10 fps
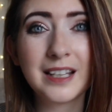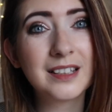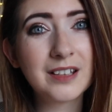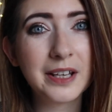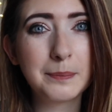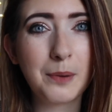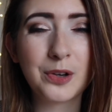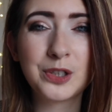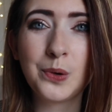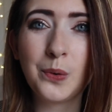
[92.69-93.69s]
Inside the
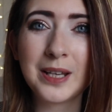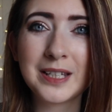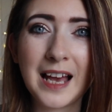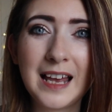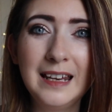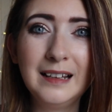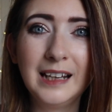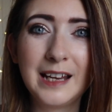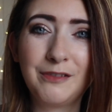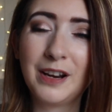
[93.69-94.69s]
box you always get a little
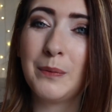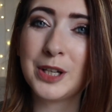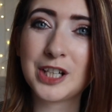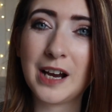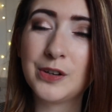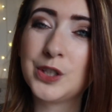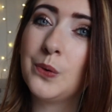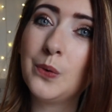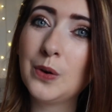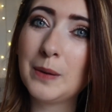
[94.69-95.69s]
leaflet which tells you
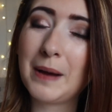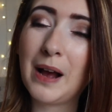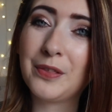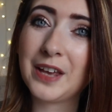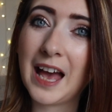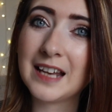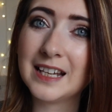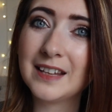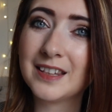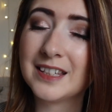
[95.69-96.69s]
all about the
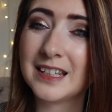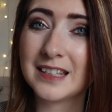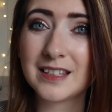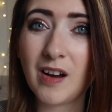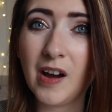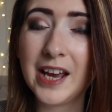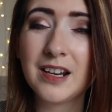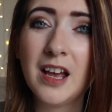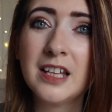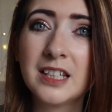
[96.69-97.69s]
edit that's inside,
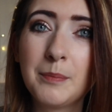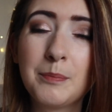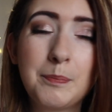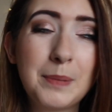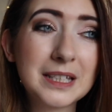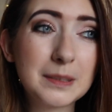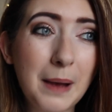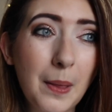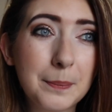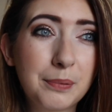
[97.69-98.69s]
some bits
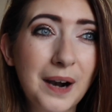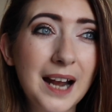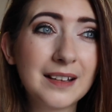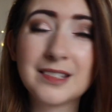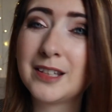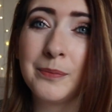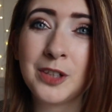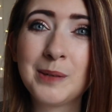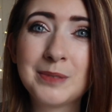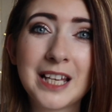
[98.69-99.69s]
about the brand,
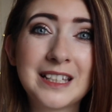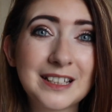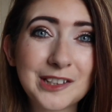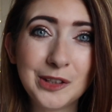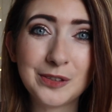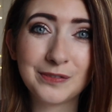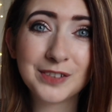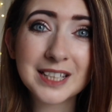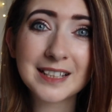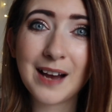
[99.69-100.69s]
sometimes there's exclusive
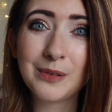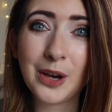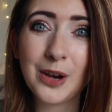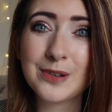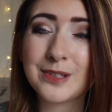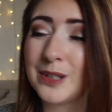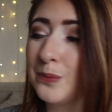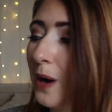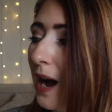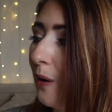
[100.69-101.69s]
discount codes as
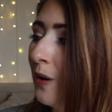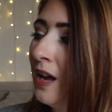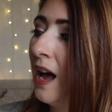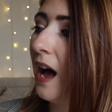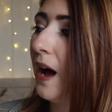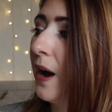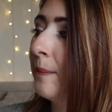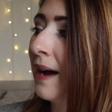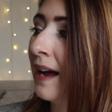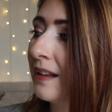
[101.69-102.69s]
well,
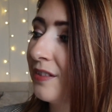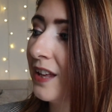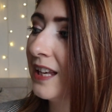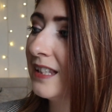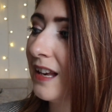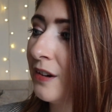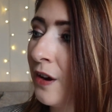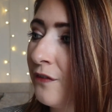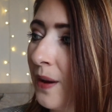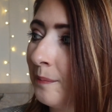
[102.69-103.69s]
and this
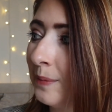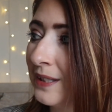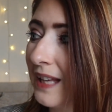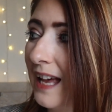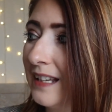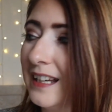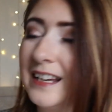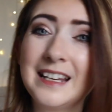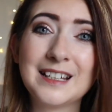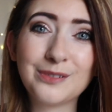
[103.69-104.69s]
November's
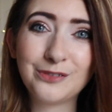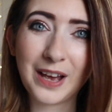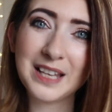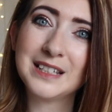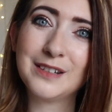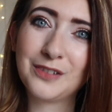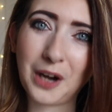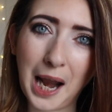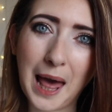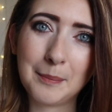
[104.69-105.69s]
edit is Festive
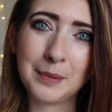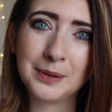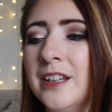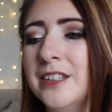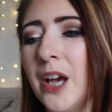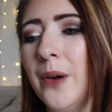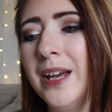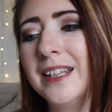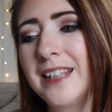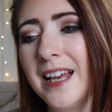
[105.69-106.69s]
Glam. So
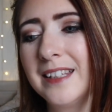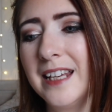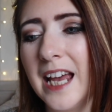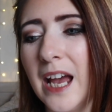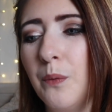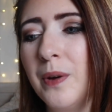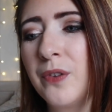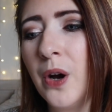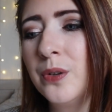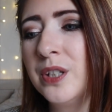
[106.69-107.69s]
it says here, we've
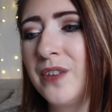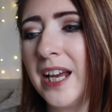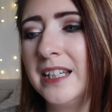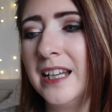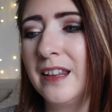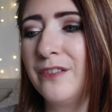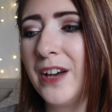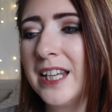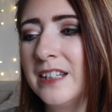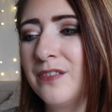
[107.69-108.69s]
cultivated the
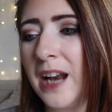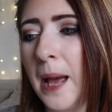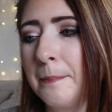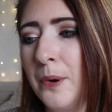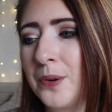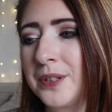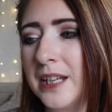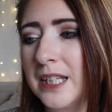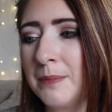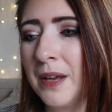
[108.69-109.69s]
Festive Glam box
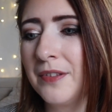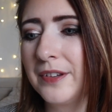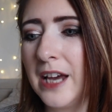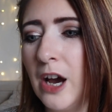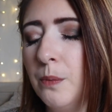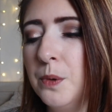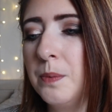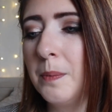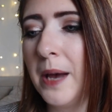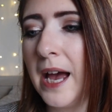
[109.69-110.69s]
this month to help you
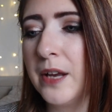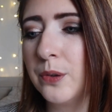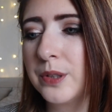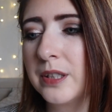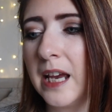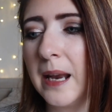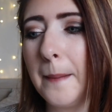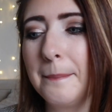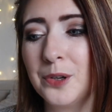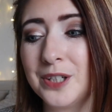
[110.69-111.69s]
prepare your skin,
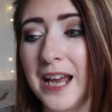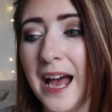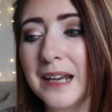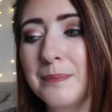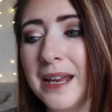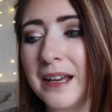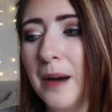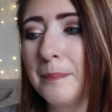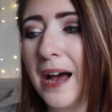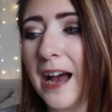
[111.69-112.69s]
body and
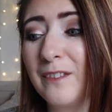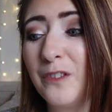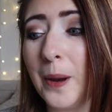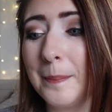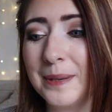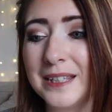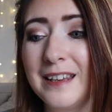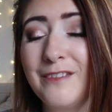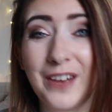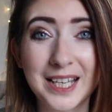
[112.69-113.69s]
makeup bag for a
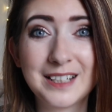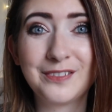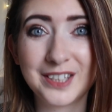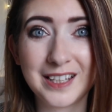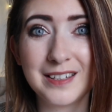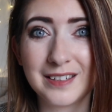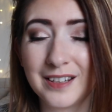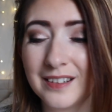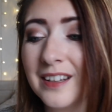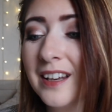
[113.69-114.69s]
busy festive
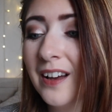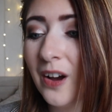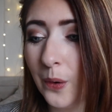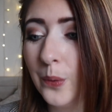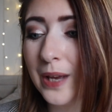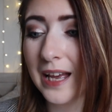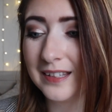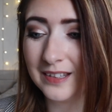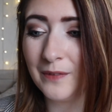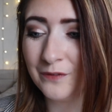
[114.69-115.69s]
season. Oh
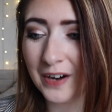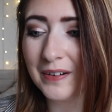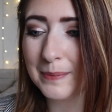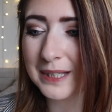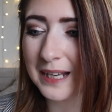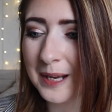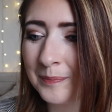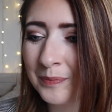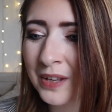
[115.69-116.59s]
yes, I'm very busy.